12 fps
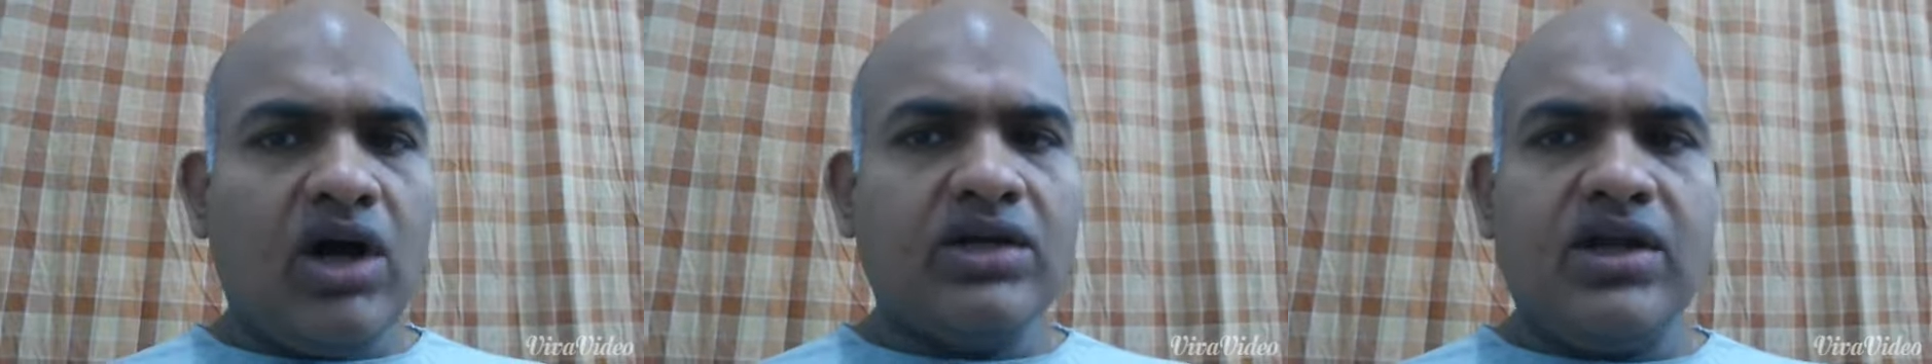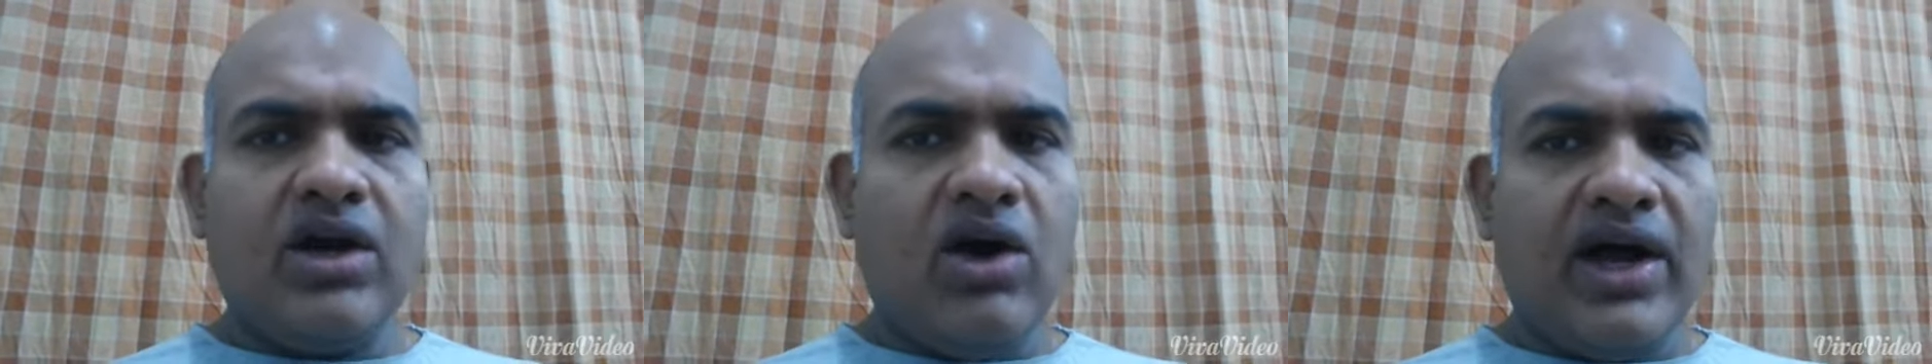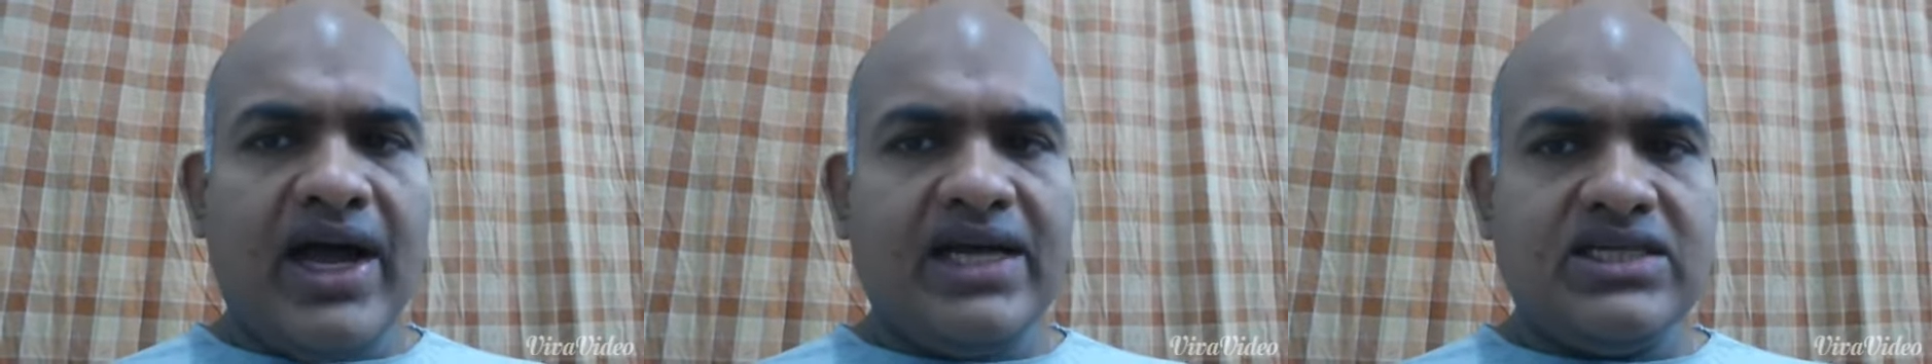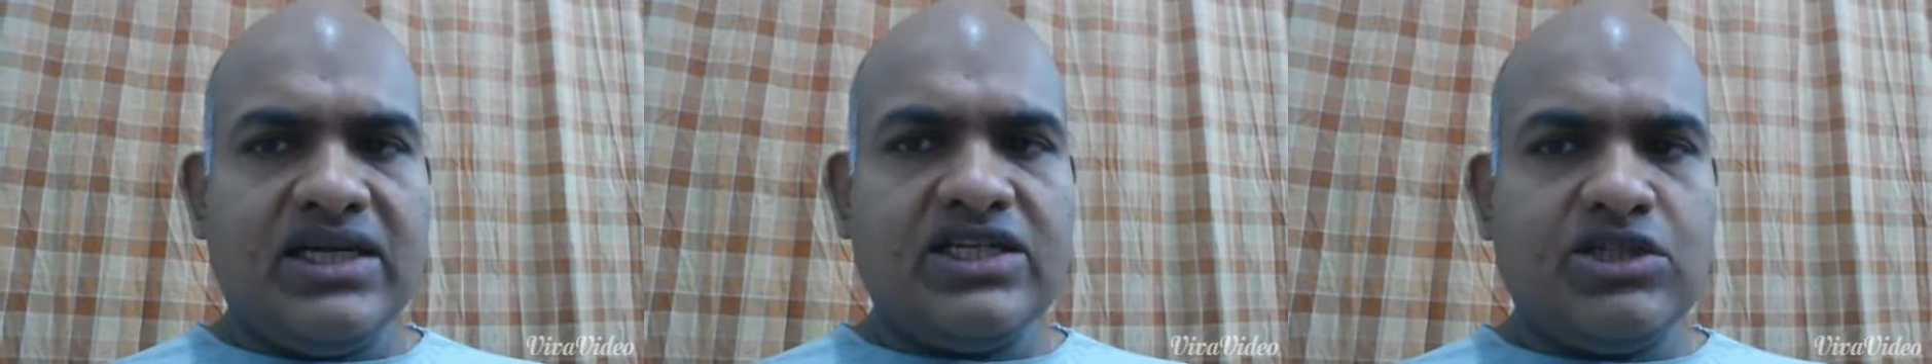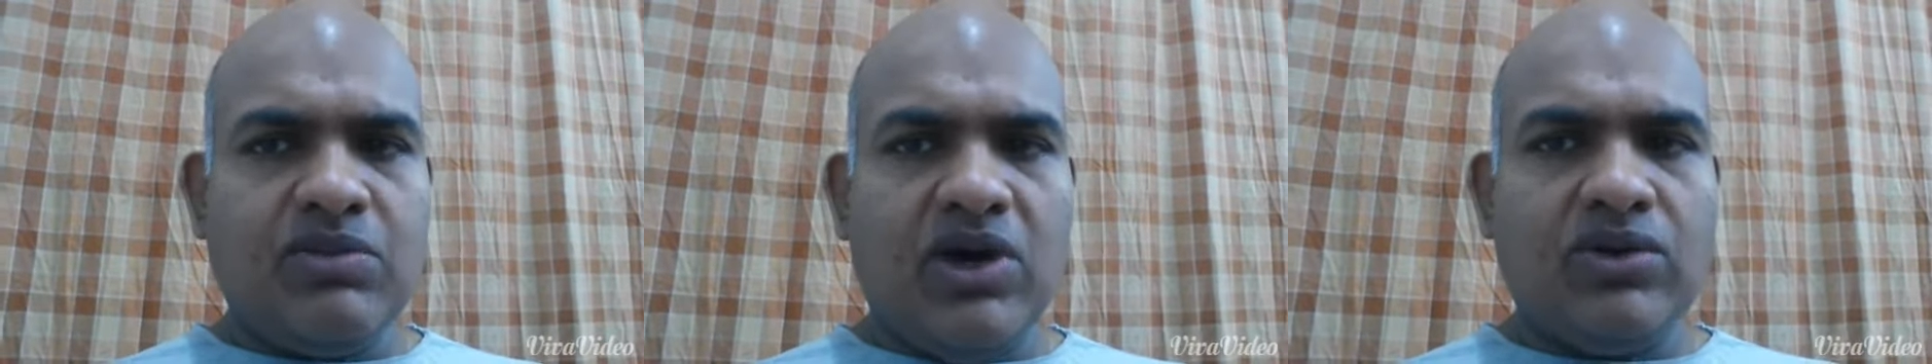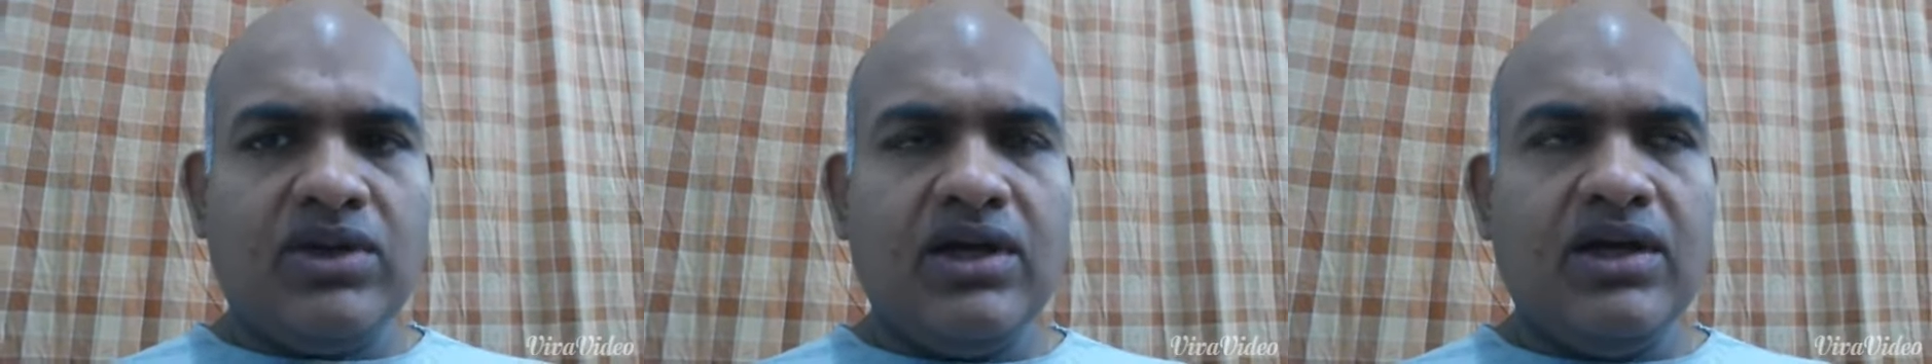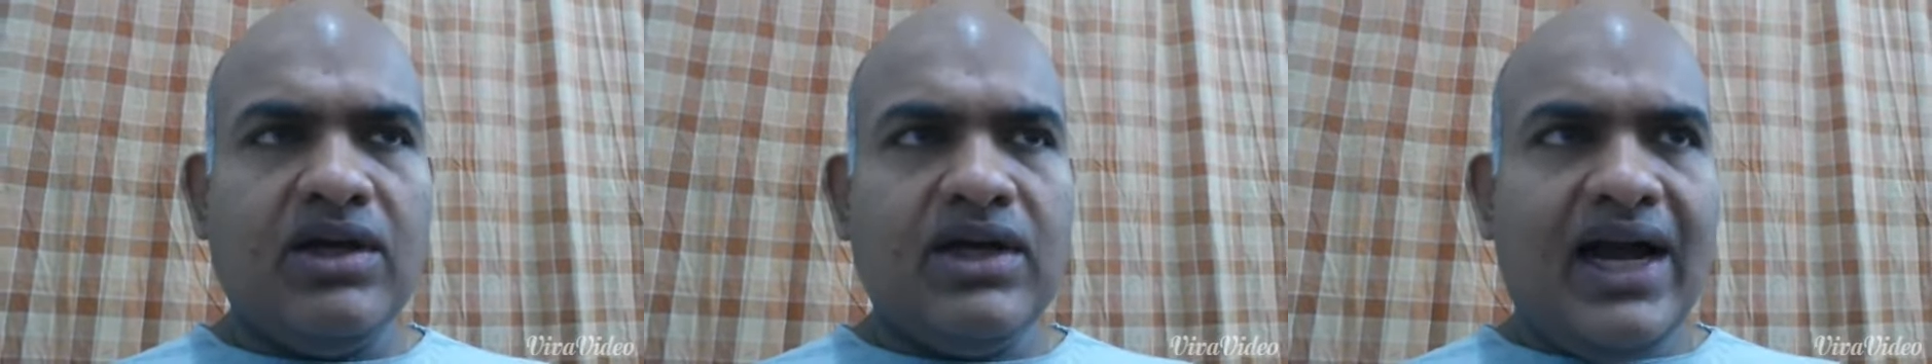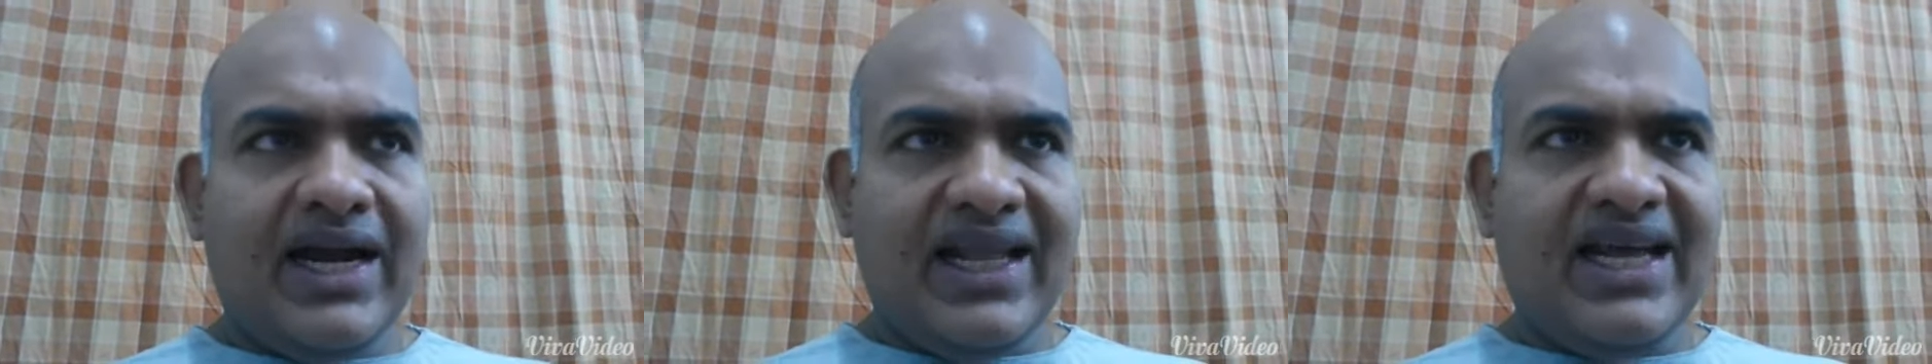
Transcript: what the dog has in its mouth. And